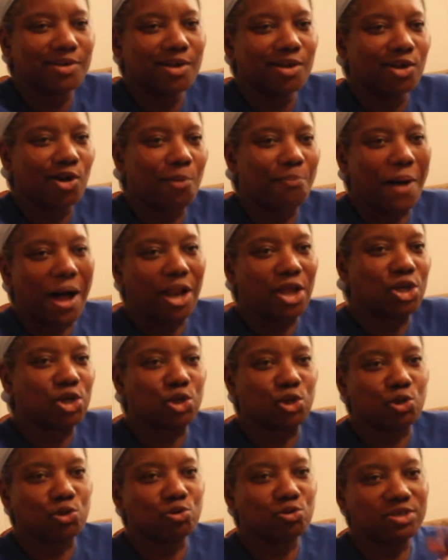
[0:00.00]
Could probably
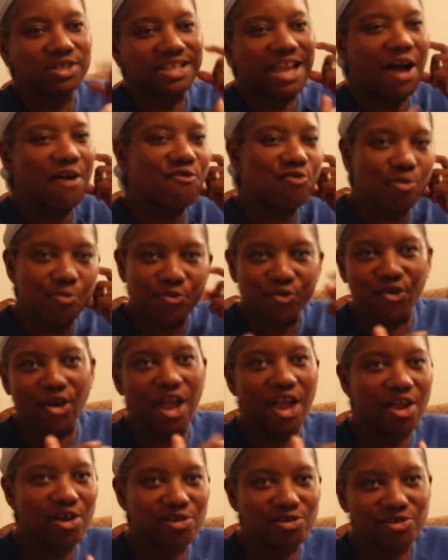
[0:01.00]
do several
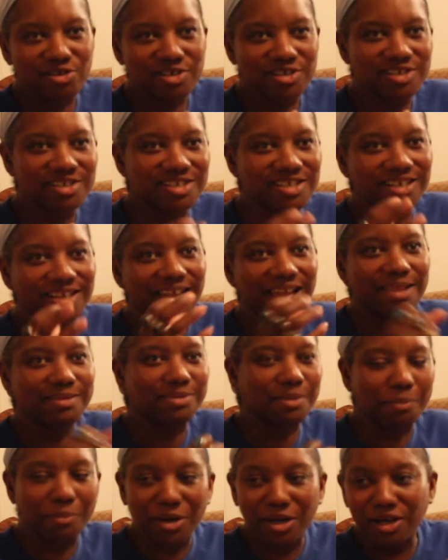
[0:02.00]
prayers to get
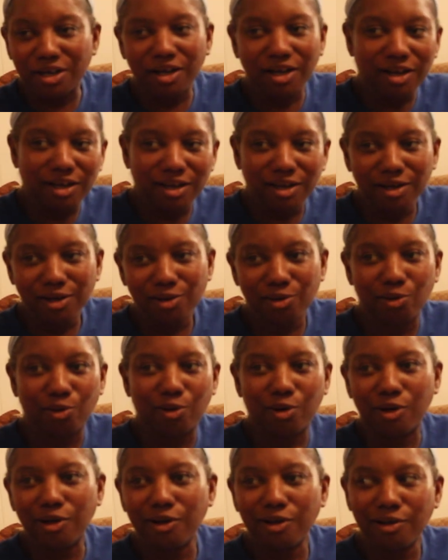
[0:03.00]
the money,
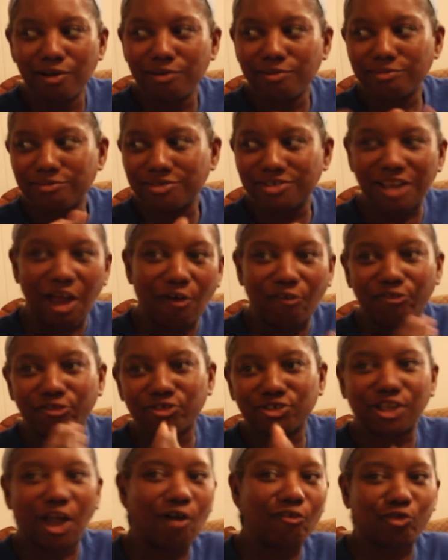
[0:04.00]
or
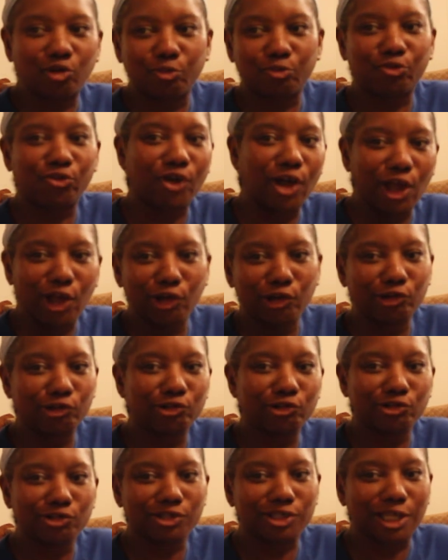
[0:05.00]
several
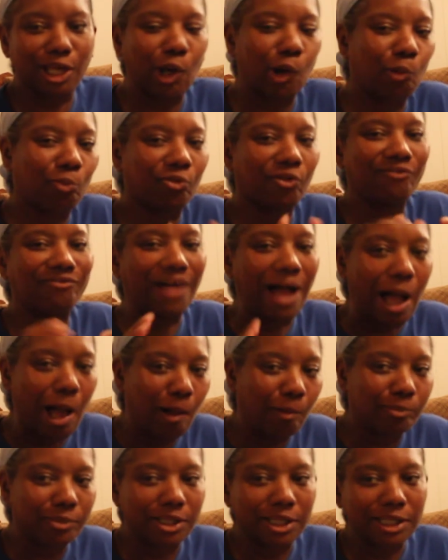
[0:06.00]
prayers to help the
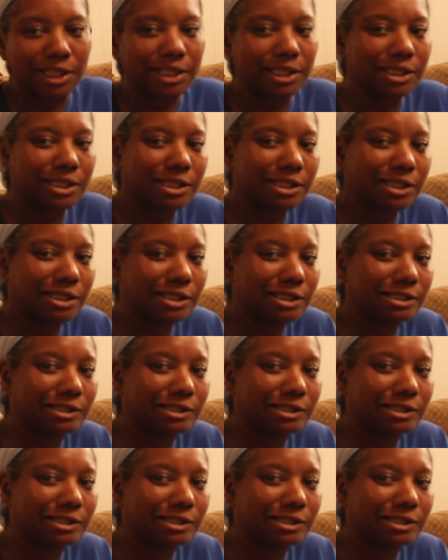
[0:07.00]
family.